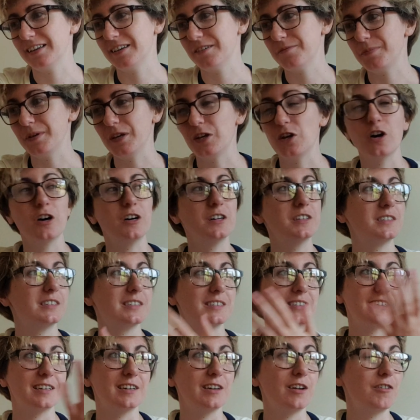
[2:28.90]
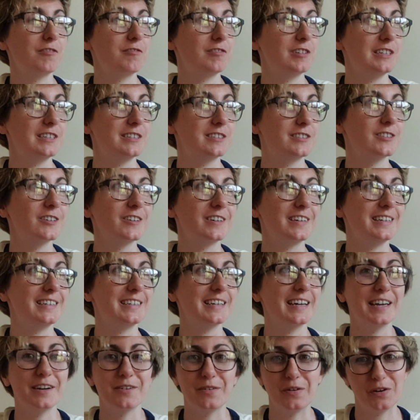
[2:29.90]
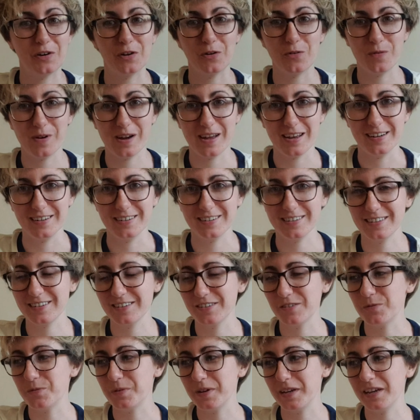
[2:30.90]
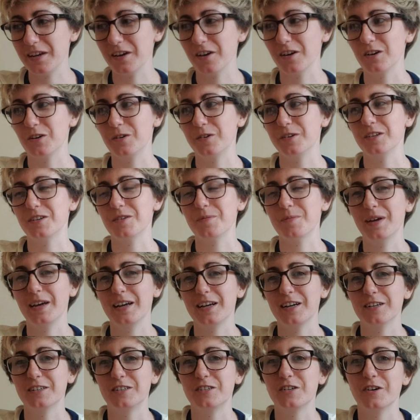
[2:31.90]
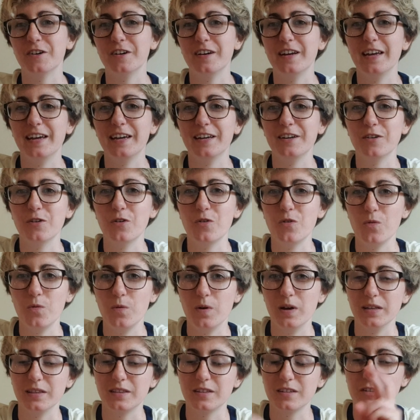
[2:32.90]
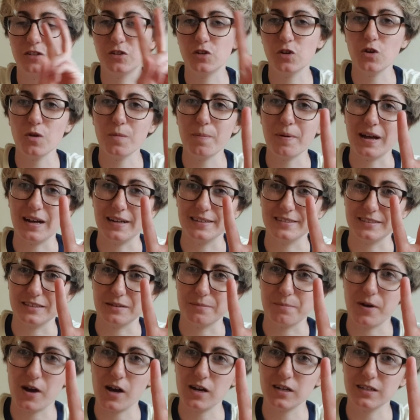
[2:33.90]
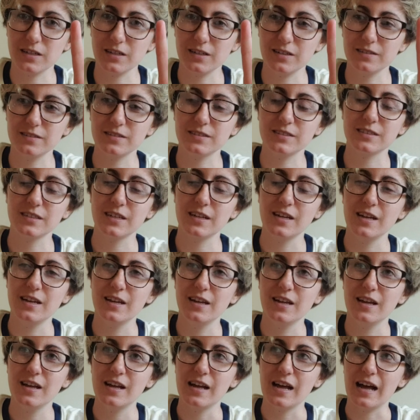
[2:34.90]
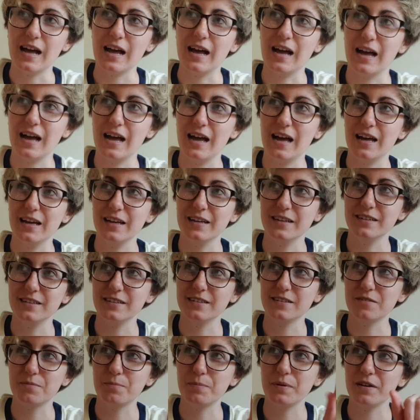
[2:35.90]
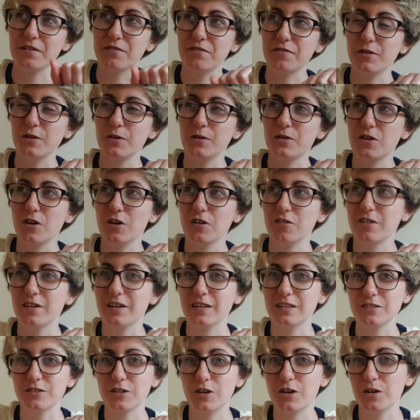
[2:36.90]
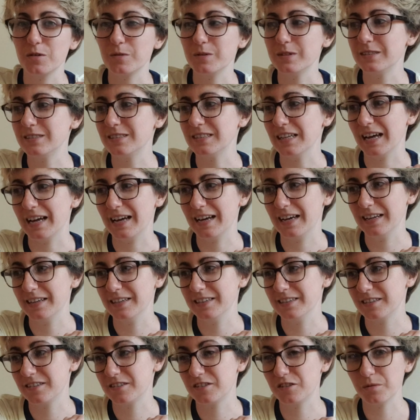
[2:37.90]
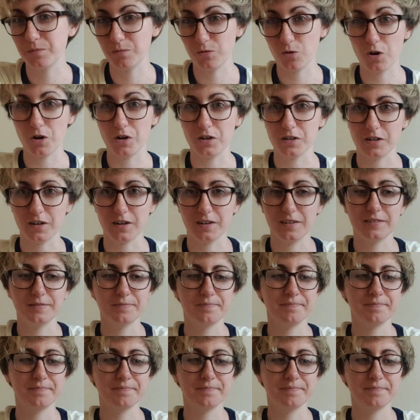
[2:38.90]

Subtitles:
because it's a lovely sunny day with no wind, we are going to make a tornado with 2 plastic bottles and a bit of food colouring as always, and some water.